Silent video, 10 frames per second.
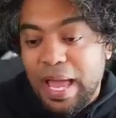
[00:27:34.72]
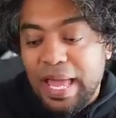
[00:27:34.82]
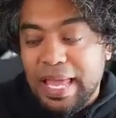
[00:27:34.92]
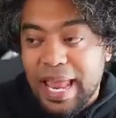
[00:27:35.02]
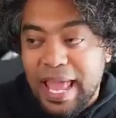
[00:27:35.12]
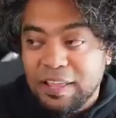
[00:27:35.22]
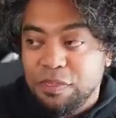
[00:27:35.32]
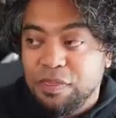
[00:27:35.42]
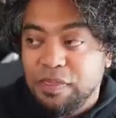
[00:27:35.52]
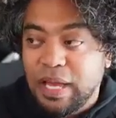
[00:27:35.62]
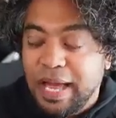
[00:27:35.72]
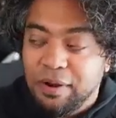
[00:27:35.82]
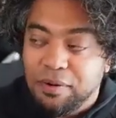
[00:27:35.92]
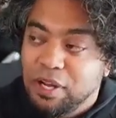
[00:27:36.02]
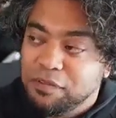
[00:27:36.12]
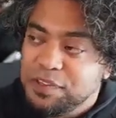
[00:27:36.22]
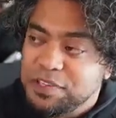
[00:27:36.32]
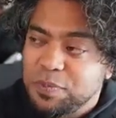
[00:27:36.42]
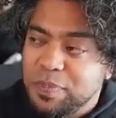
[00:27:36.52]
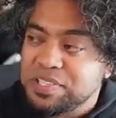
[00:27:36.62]
And I don't know if
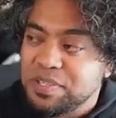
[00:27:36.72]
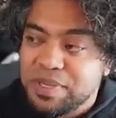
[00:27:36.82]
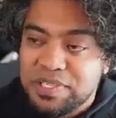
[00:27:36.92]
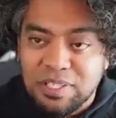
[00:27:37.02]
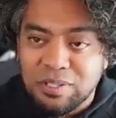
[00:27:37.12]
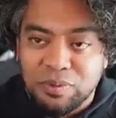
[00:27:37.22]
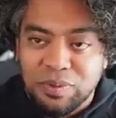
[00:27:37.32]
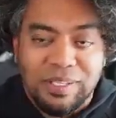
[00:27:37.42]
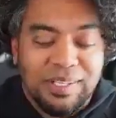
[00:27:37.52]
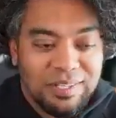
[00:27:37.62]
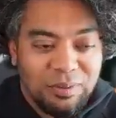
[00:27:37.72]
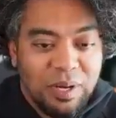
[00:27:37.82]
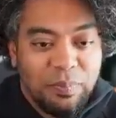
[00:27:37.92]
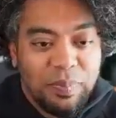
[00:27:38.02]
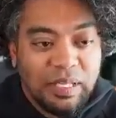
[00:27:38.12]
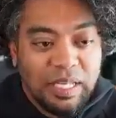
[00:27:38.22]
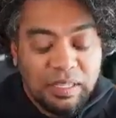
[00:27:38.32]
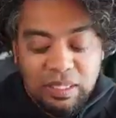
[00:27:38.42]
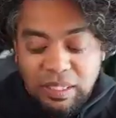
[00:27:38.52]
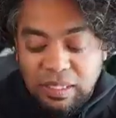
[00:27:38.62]
this is pessimistic or realist or what, but
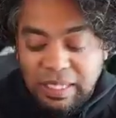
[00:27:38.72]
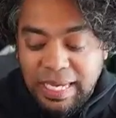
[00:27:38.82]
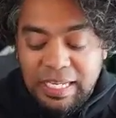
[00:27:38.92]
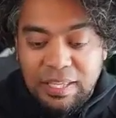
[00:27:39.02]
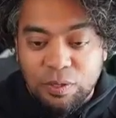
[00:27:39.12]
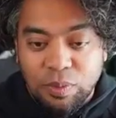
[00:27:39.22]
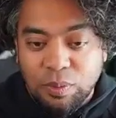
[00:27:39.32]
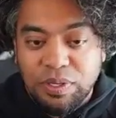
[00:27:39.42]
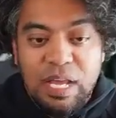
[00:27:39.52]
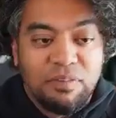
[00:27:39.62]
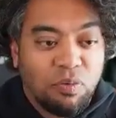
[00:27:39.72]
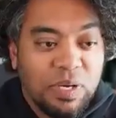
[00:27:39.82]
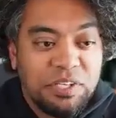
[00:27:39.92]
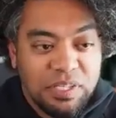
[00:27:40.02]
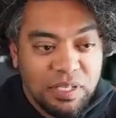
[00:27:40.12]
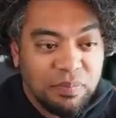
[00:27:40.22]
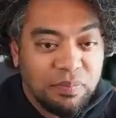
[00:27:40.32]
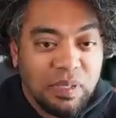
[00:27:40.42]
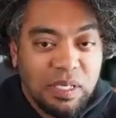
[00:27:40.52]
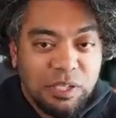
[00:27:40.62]
the idea that we will never reach
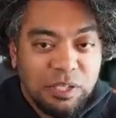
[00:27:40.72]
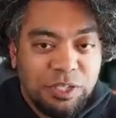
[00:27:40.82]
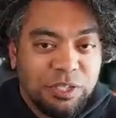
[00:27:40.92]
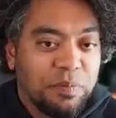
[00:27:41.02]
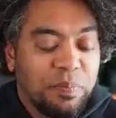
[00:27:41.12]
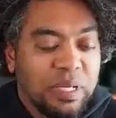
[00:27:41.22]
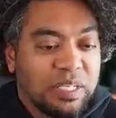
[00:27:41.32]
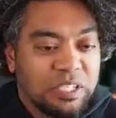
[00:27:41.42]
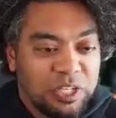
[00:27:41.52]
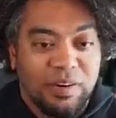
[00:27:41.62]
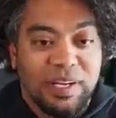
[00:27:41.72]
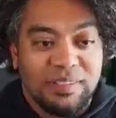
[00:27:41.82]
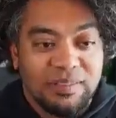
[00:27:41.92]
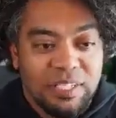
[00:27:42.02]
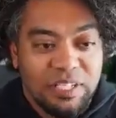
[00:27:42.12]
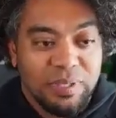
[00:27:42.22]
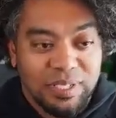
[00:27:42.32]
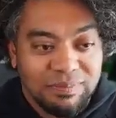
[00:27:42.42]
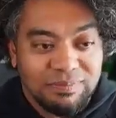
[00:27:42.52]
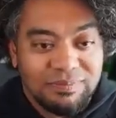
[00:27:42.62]
them shouldn't be a deterrent to
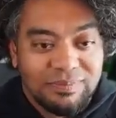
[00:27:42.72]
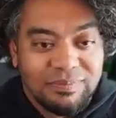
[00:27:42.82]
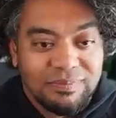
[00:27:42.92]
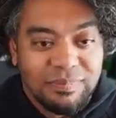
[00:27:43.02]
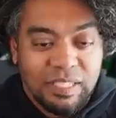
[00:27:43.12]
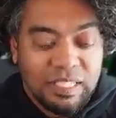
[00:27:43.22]
doing them, right?